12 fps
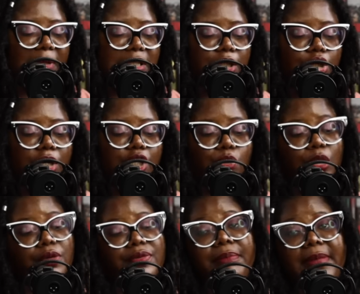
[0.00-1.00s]
Basilio is
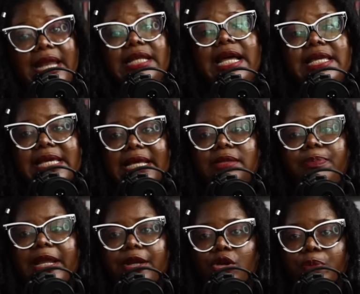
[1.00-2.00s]
one of the men that yes,
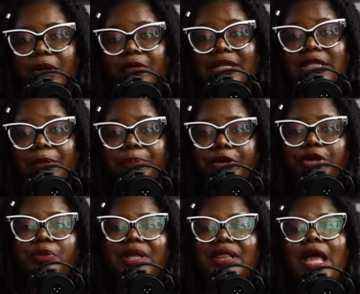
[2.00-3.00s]
Penelope crashed and
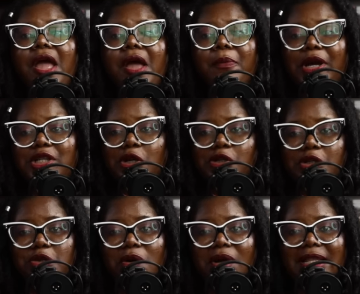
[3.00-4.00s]
burned with, but he's also
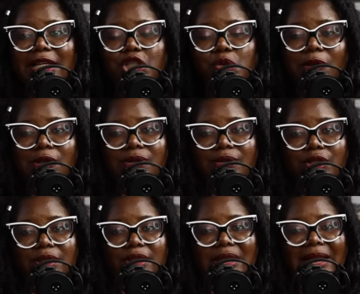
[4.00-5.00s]
the one that she was
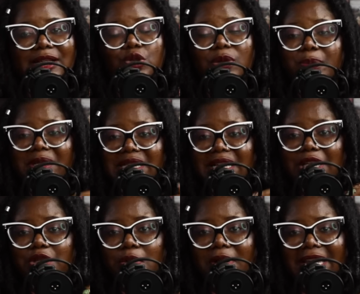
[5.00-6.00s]
that she was basically
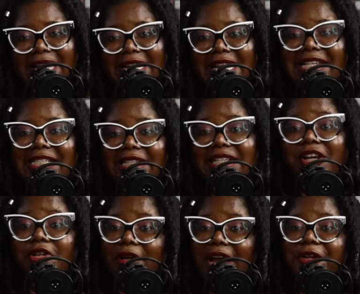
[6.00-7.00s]
talking, and then he
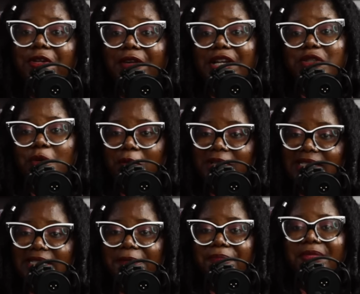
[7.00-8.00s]
started crying over his
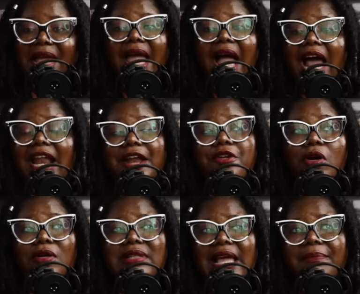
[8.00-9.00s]
horse. And I
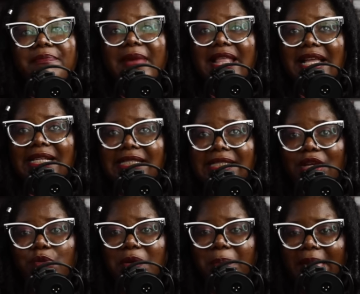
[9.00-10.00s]
know they made that
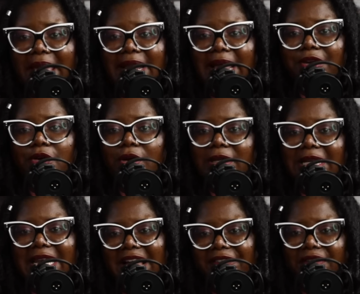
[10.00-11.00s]
scene with Penn and
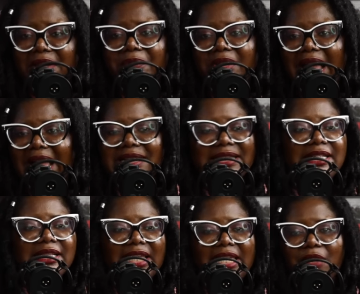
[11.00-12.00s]
Colin laughing, but I
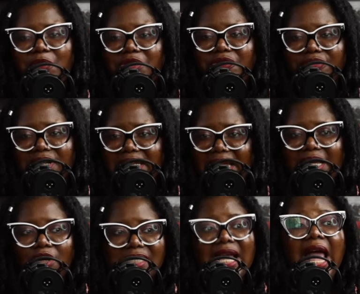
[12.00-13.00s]
didn't think it was funny
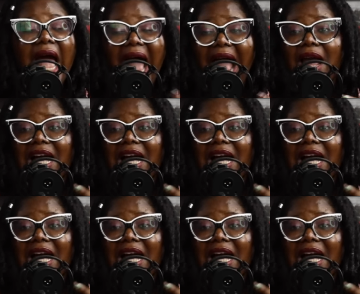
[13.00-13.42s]
because I